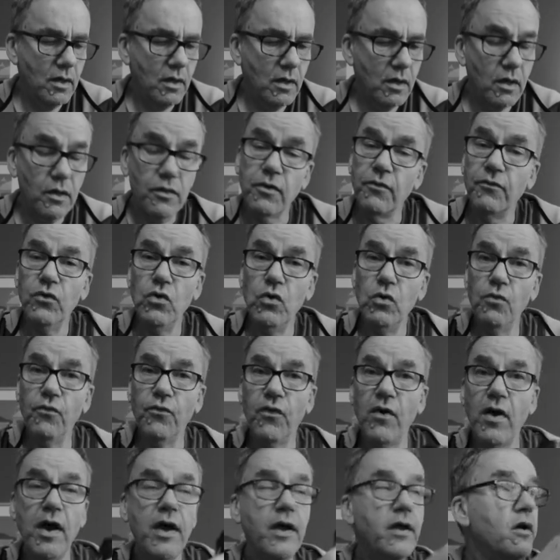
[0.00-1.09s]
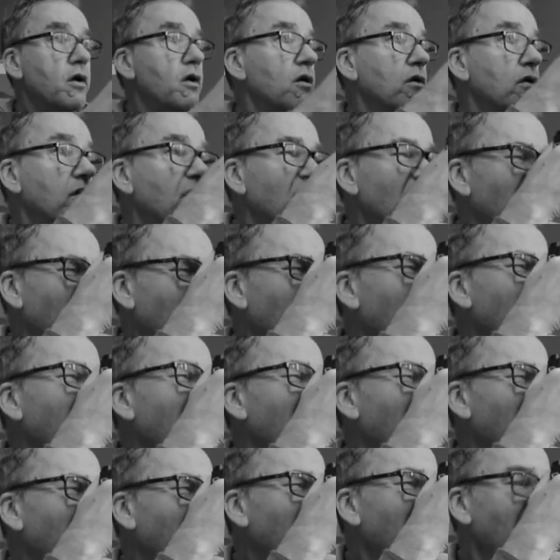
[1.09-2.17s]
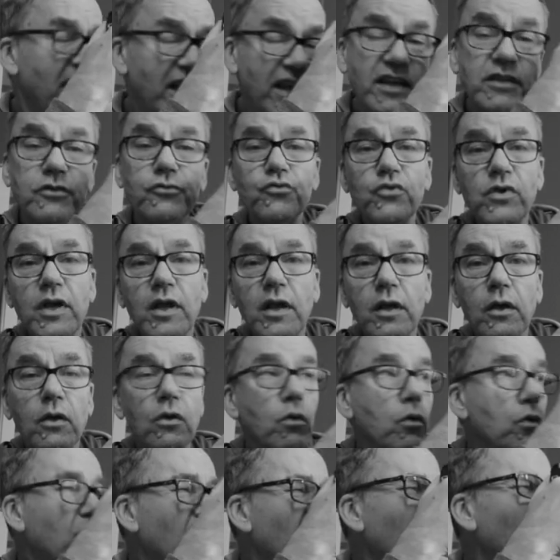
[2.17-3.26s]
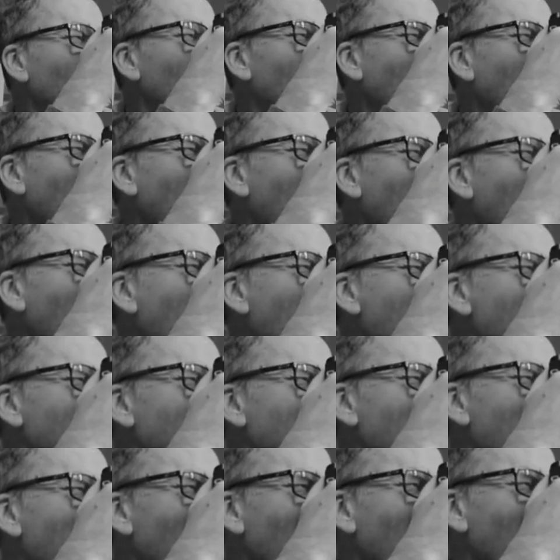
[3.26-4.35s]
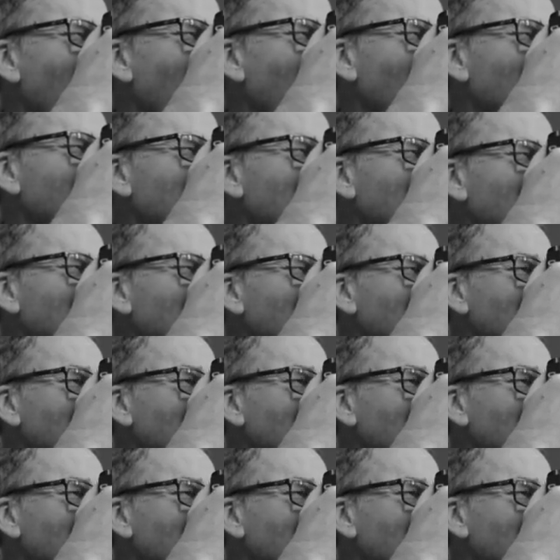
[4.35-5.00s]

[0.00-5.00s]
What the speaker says: The viewfinder, it is really good. I like that a lot.